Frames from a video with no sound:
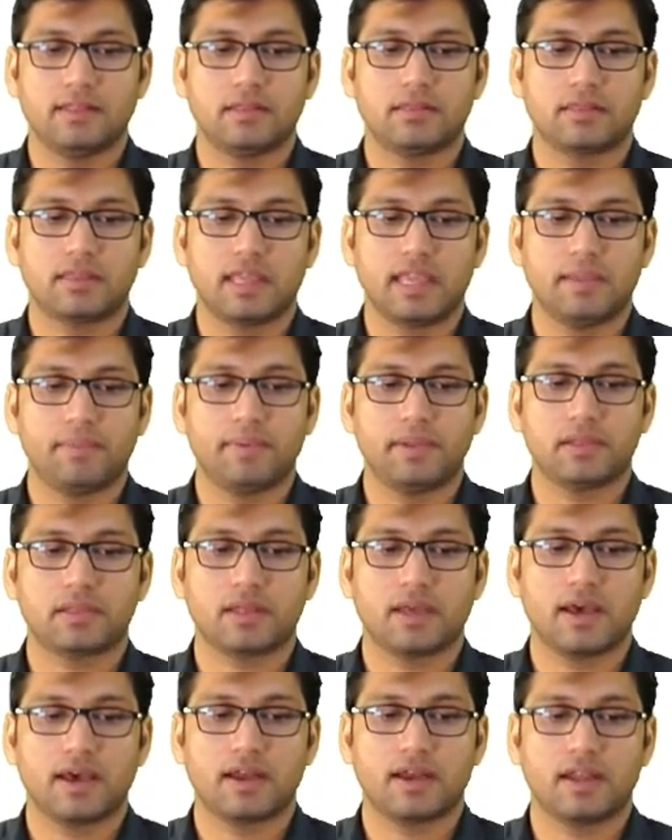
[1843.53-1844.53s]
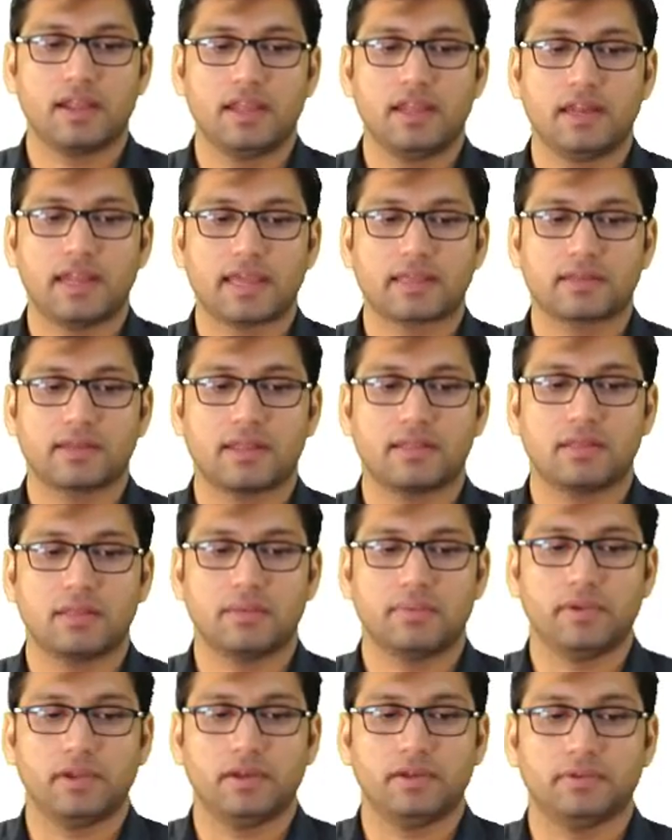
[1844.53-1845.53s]
and these cables are
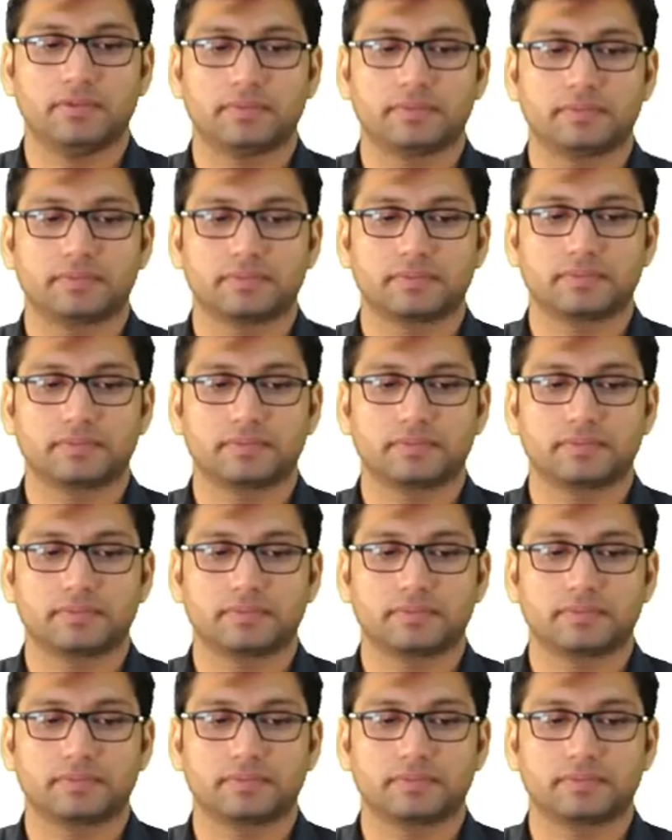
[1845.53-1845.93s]
inextensible.